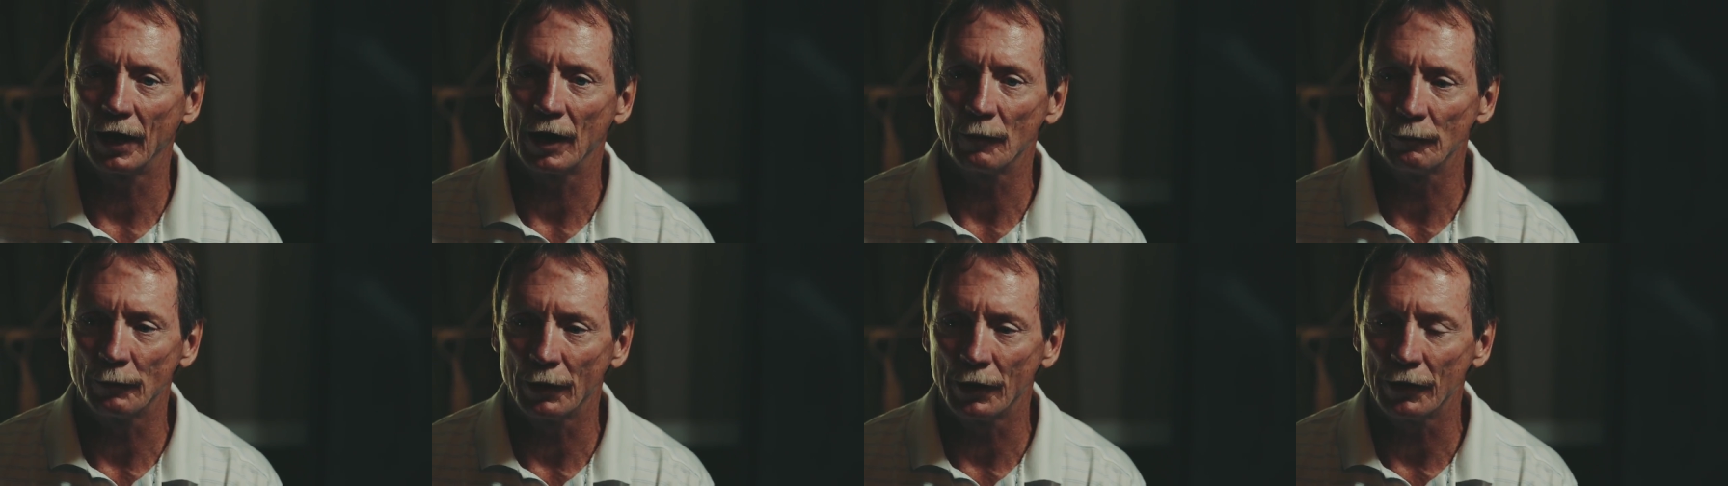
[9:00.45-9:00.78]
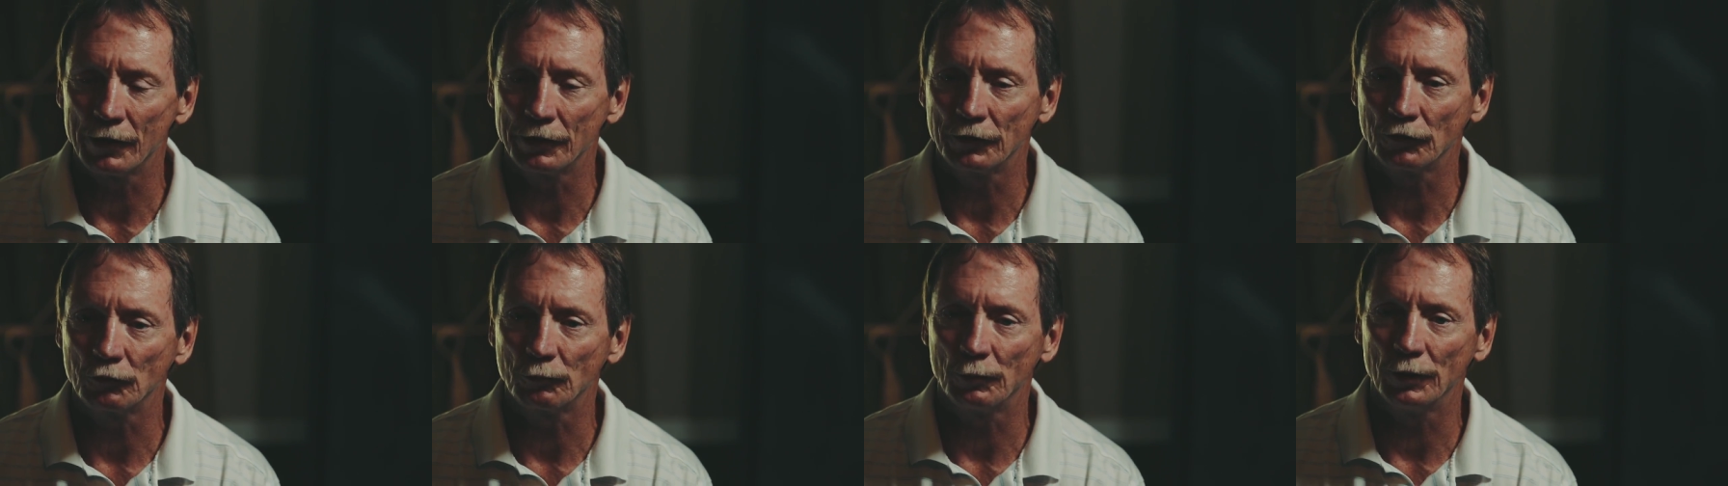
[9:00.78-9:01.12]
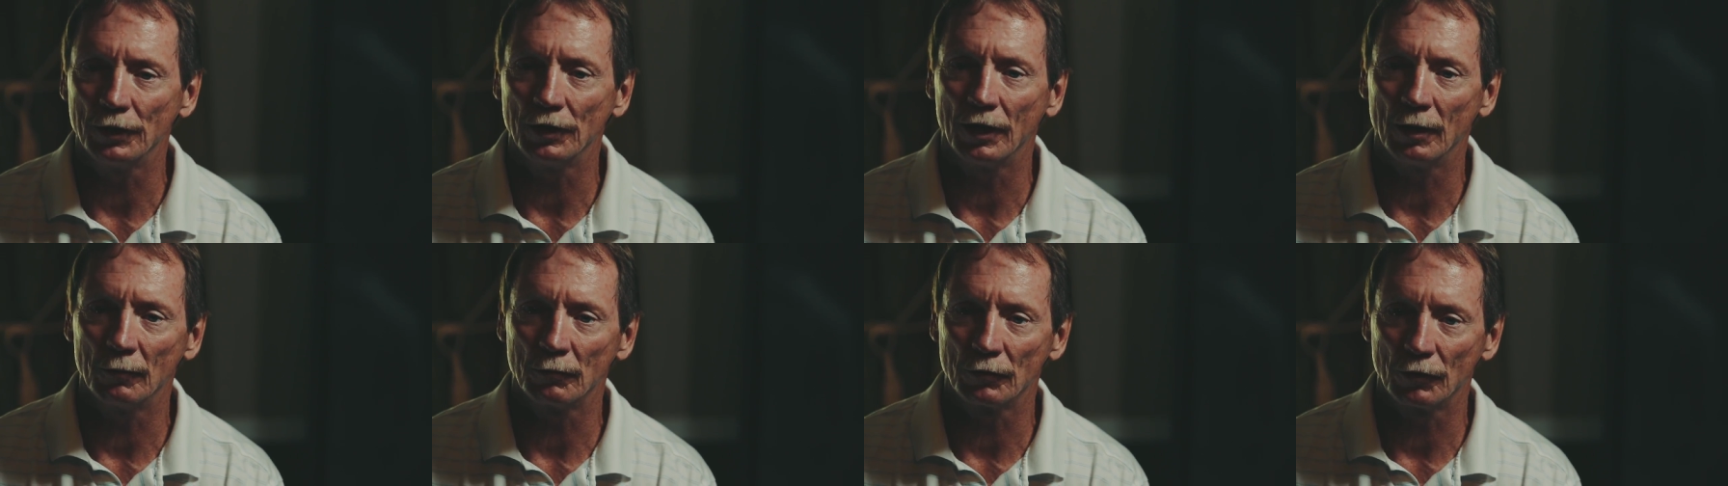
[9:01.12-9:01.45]
I buried the
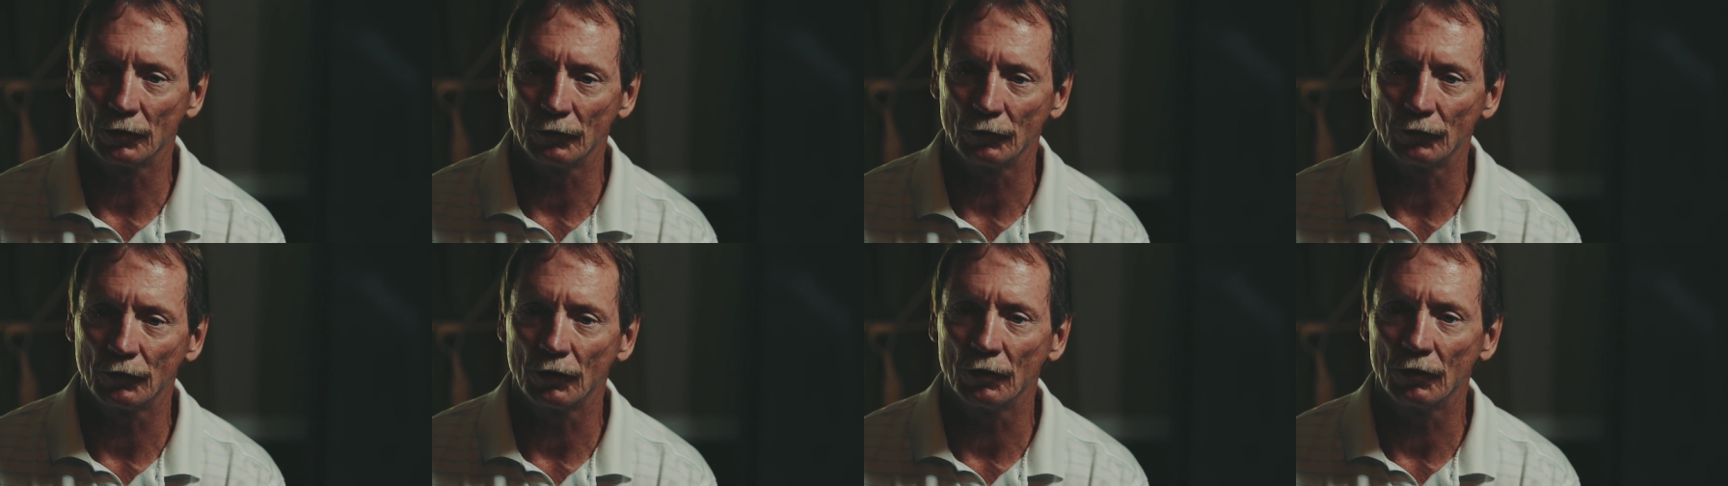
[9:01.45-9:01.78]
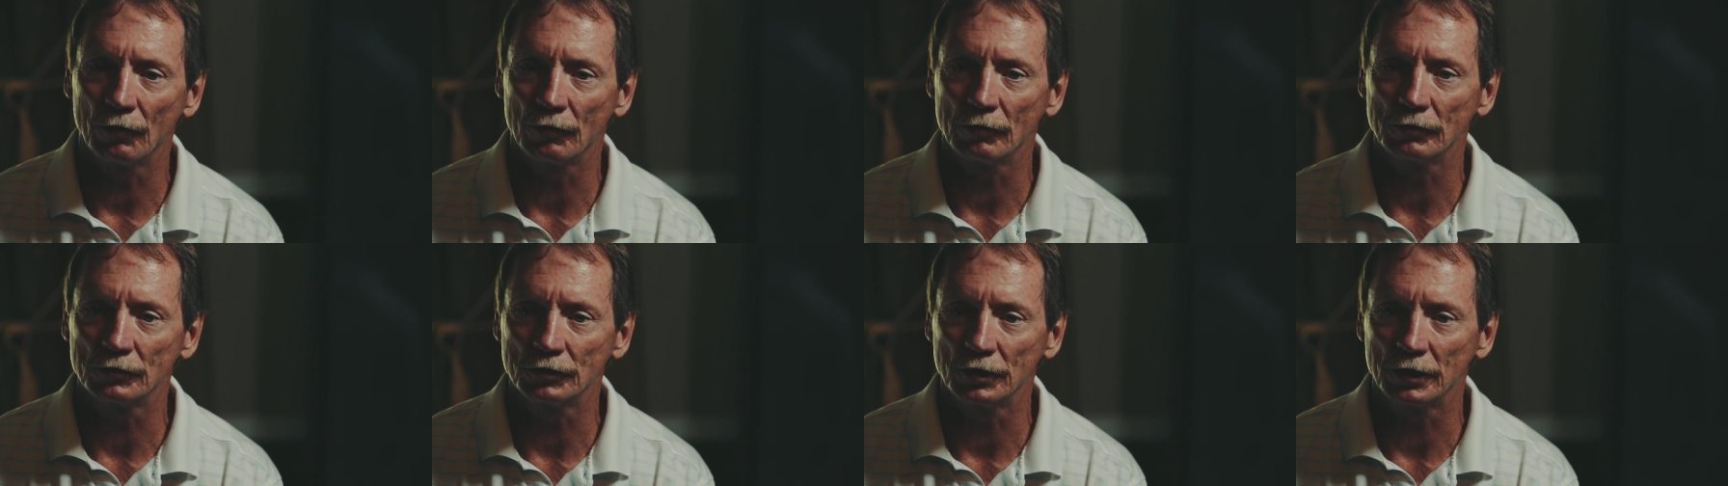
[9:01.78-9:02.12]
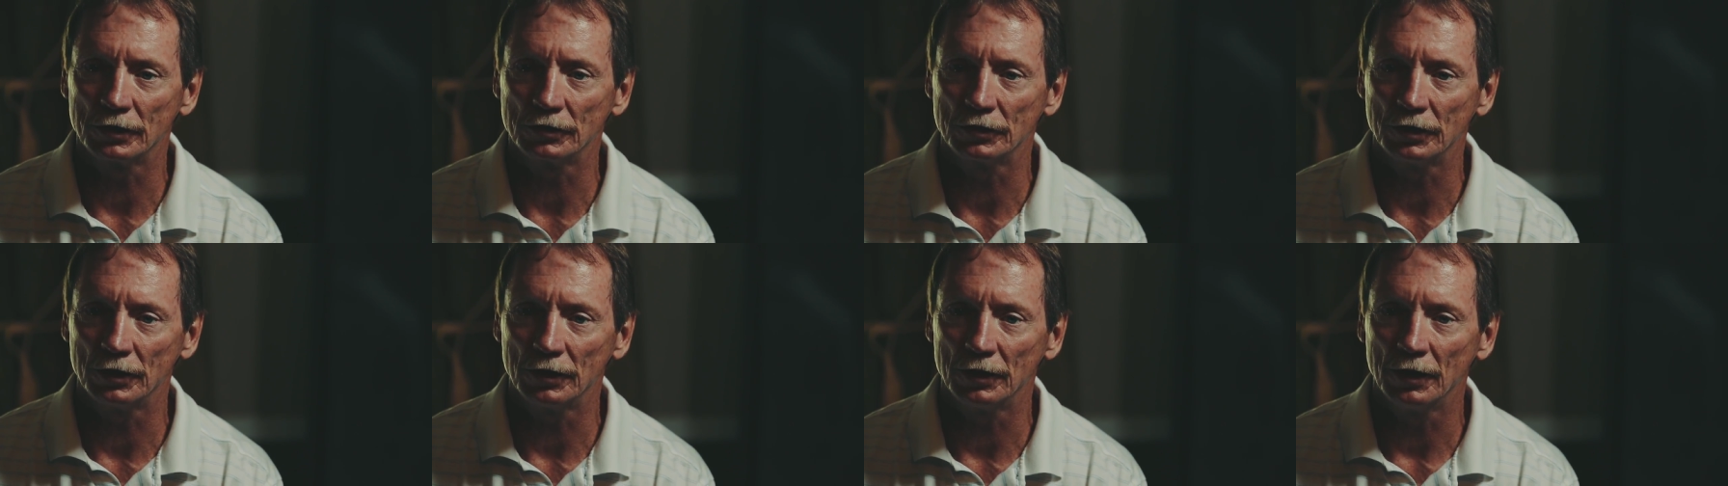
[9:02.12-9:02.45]
speedometer over
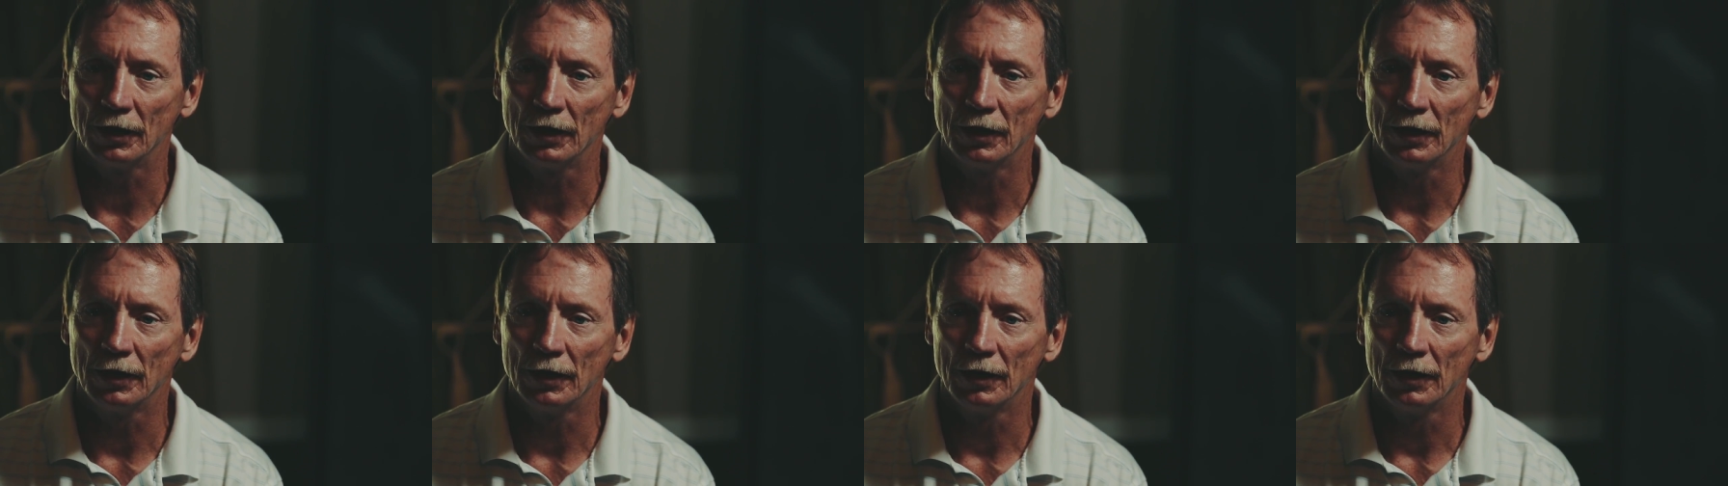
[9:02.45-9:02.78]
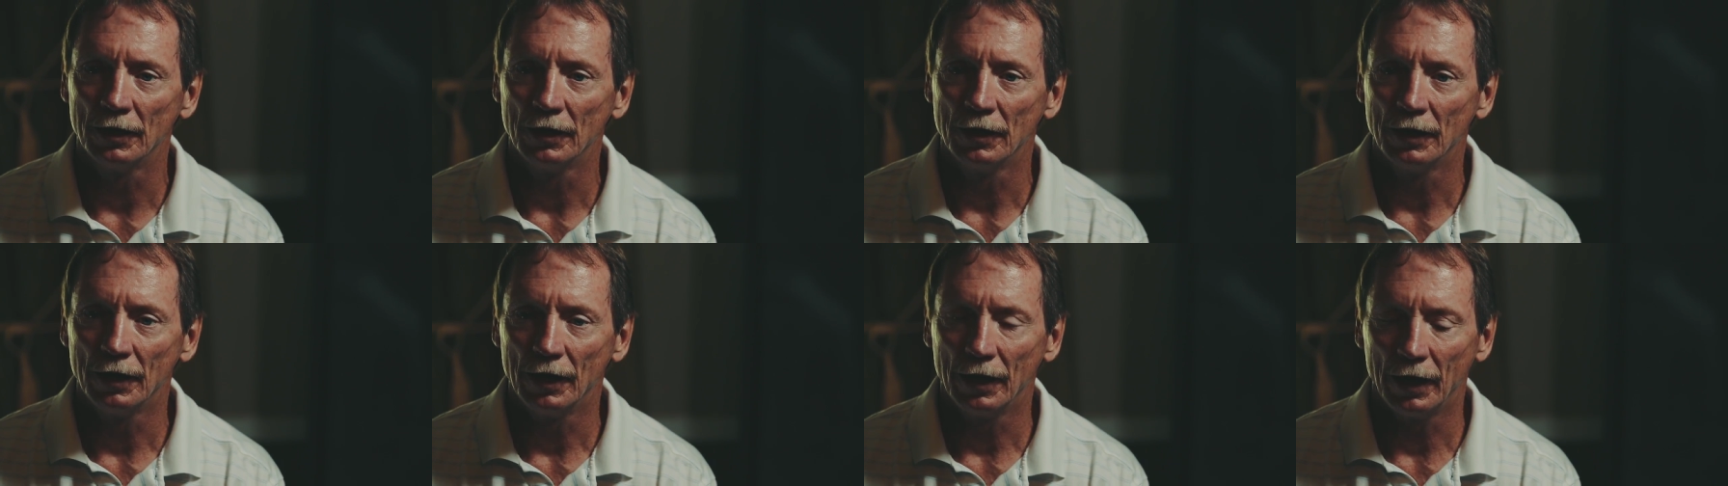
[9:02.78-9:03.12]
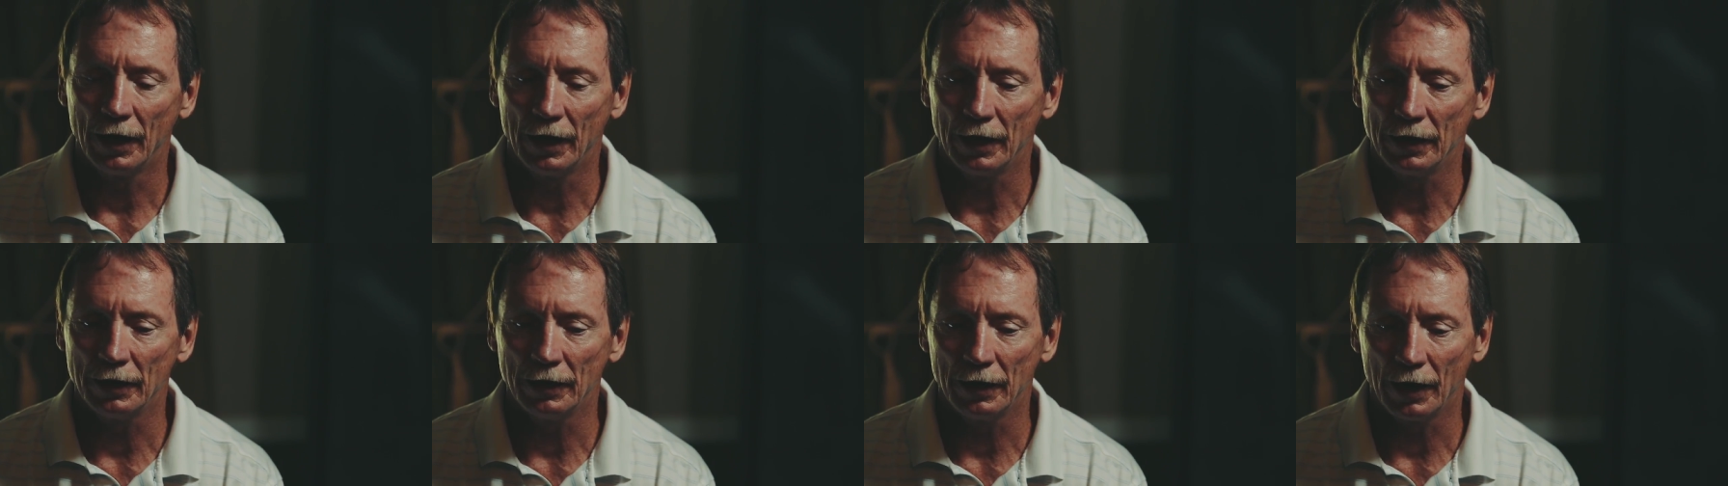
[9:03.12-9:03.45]
160,
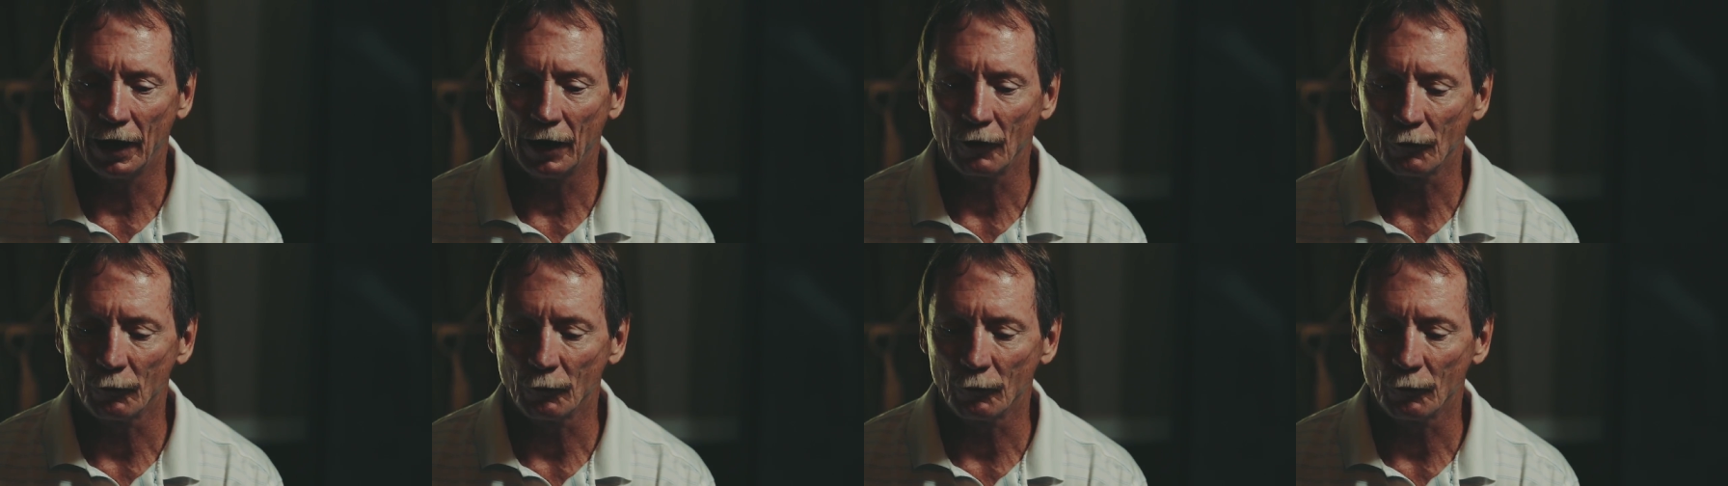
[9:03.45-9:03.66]
and I